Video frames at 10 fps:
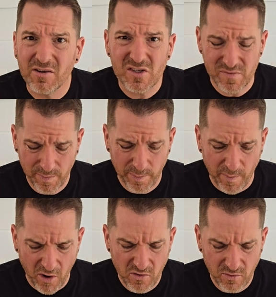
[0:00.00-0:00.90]

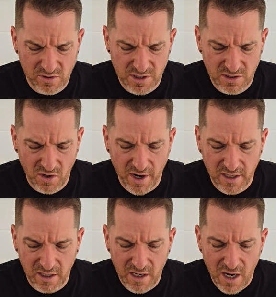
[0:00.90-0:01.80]
smoke was just kind
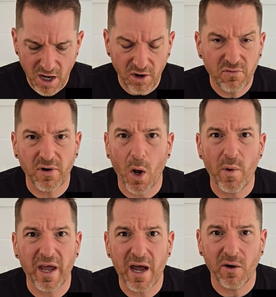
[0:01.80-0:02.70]
of
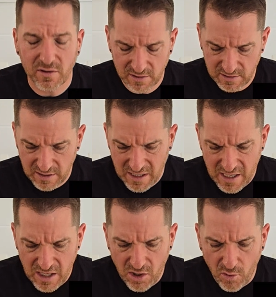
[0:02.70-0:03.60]
flowing out.
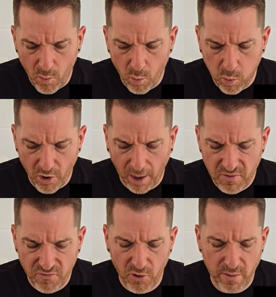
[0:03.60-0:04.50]
What I
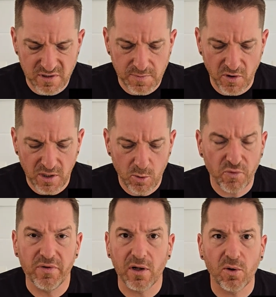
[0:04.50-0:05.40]
preferred with the Smoky
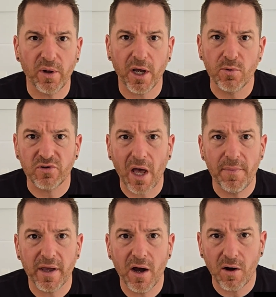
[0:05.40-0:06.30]
Wolf, it looked like it was
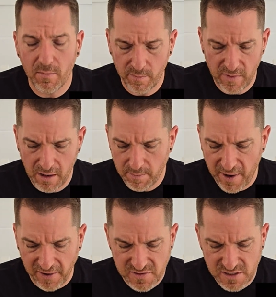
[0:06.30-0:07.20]
coming out in
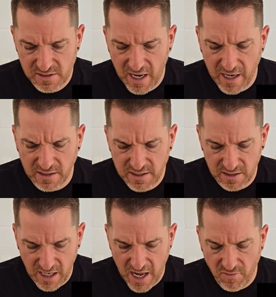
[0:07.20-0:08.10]
puffs, and it
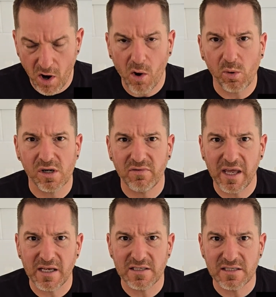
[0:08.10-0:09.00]
didn't have a whole lot of
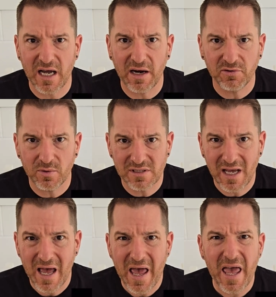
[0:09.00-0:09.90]
excess afterwards.
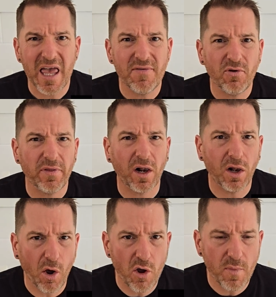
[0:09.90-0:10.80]
Even on the
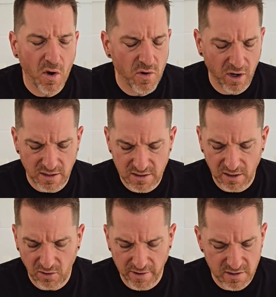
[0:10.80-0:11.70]
low mode, I
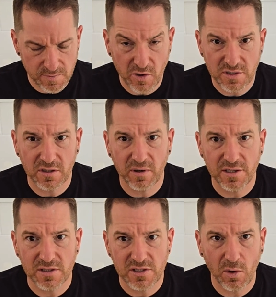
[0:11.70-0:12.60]
didn't like the smoke
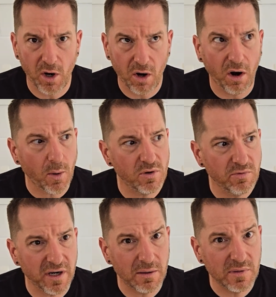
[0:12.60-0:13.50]
generation. So I would
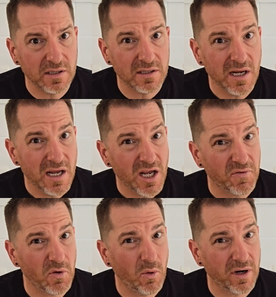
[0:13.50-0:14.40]
recommend,
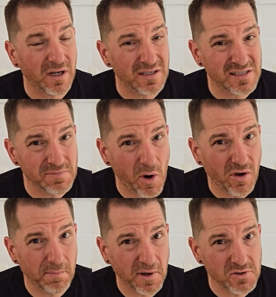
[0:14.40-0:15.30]
if you want a
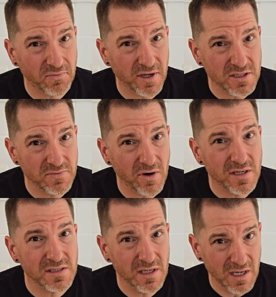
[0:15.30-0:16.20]
smoke muzzle flash
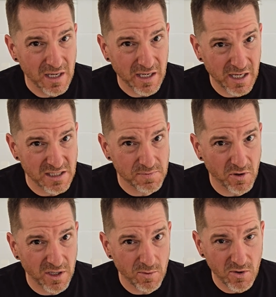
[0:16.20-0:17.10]
device, get a
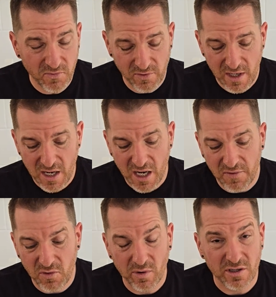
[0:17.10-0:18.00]
Smoky Wolf.
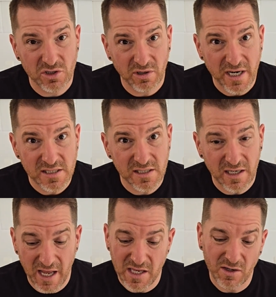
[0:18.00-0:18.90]
If you want a tracer
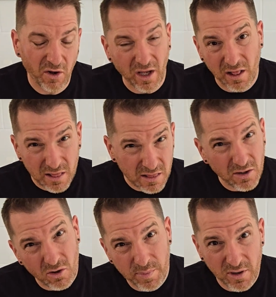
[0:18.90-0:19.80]
and you'd like a
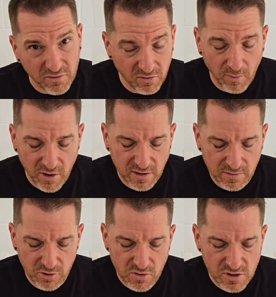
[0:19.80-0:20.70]
little bit of smoke
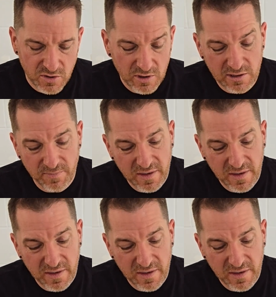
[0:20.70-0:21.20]
used to it,